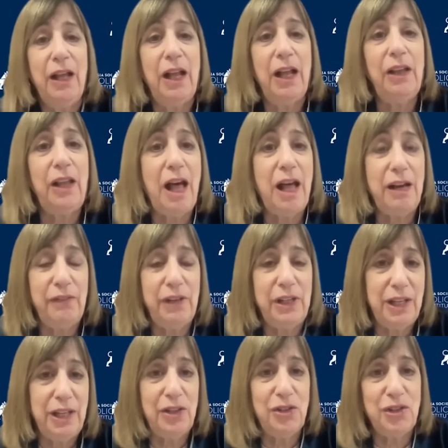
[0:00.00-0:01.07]
a lot of
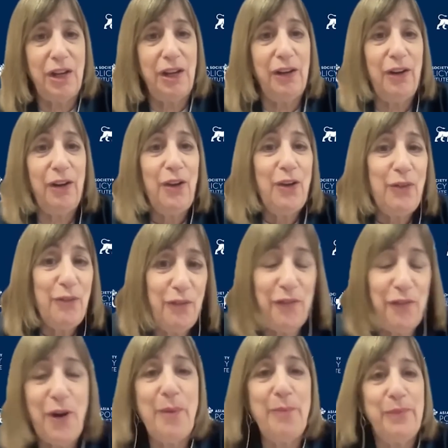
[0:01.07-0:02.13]
attention
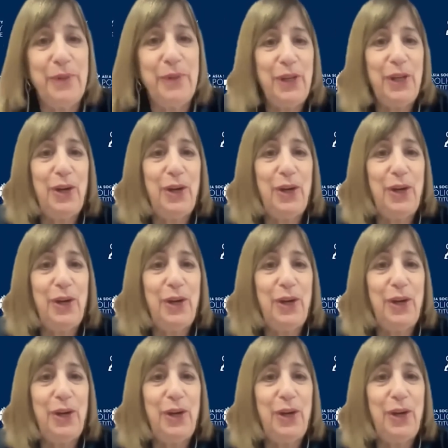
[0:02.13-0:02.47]
from,